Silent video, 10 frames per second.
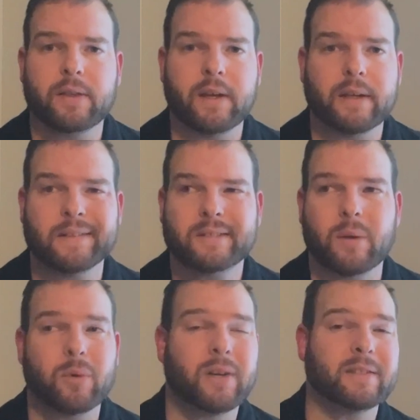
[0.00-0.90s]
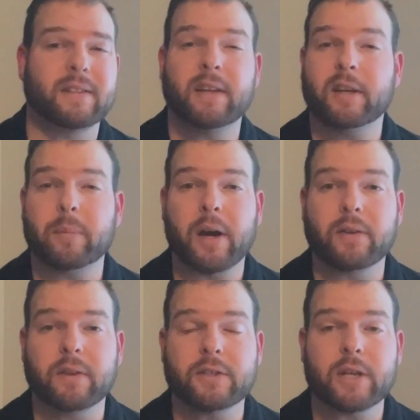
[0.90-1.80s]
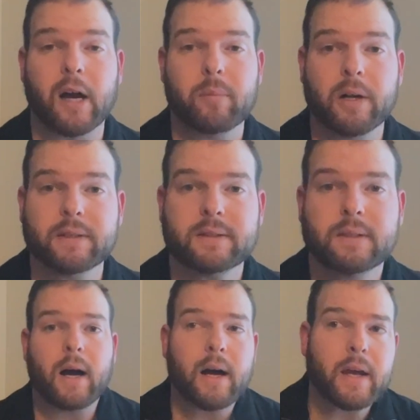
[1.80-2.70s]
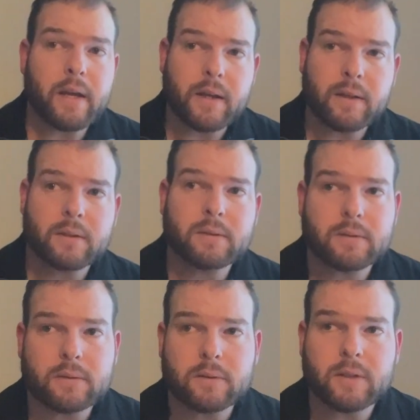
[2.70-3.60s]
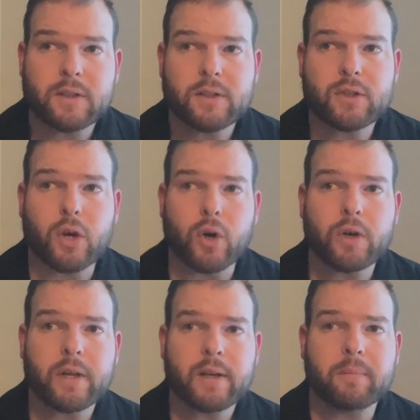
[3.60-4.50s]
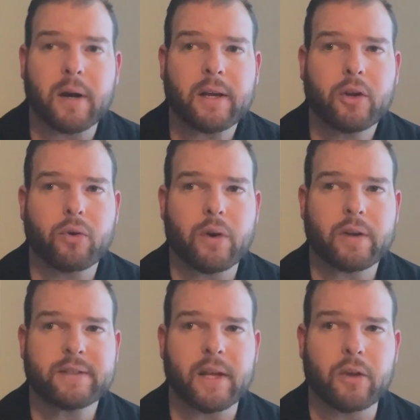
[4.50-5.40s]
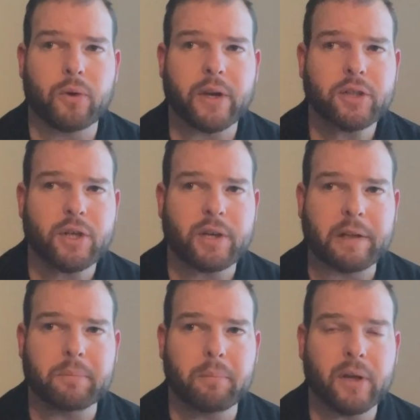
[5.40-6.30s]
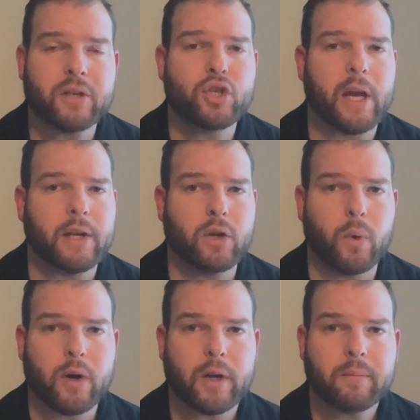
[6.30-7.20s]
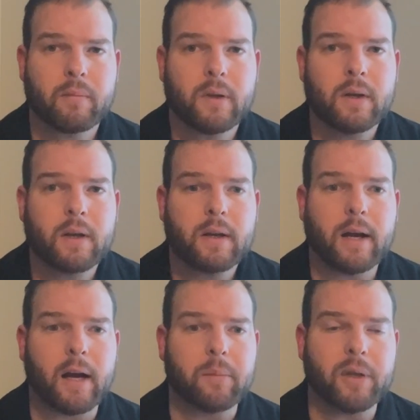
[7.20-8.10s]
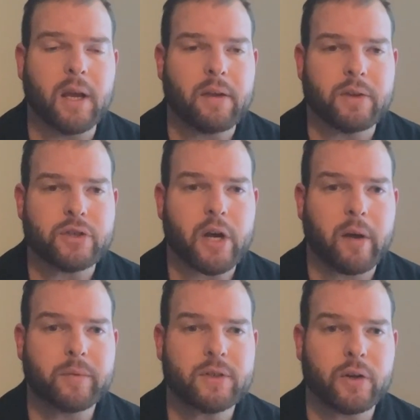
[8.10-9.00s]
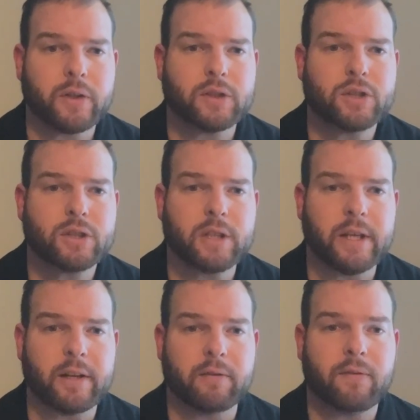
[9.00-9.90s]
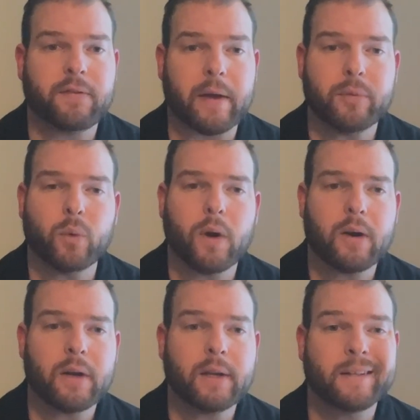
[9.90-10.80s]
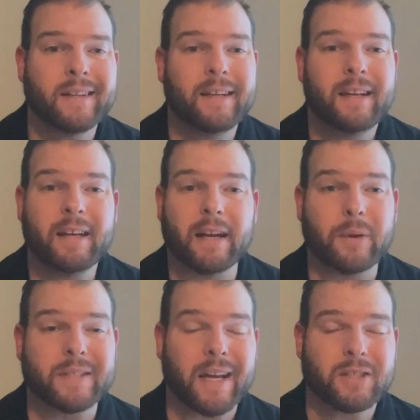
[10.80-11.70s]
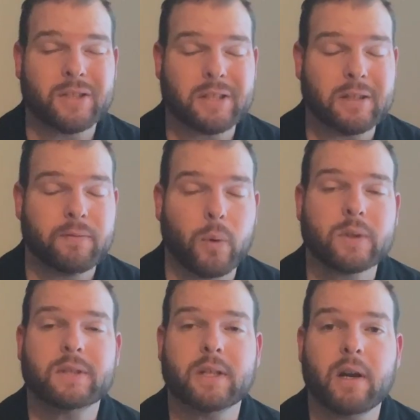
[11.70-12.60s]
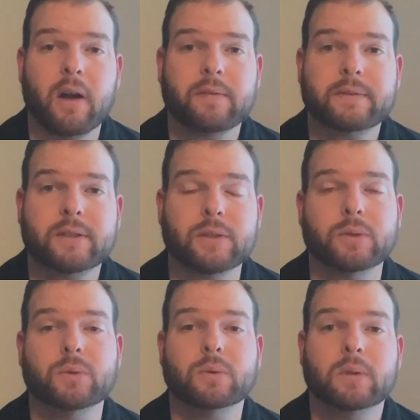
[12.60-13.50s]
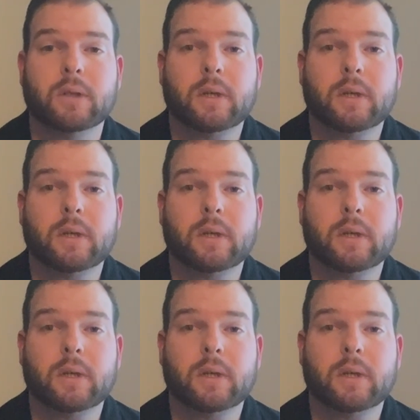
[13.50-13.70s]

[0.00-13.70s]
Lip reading: that someone doesn't think about in the job hunt. I started my career acceleration in mid January, began the job search in February, and I was actually fortunate enough to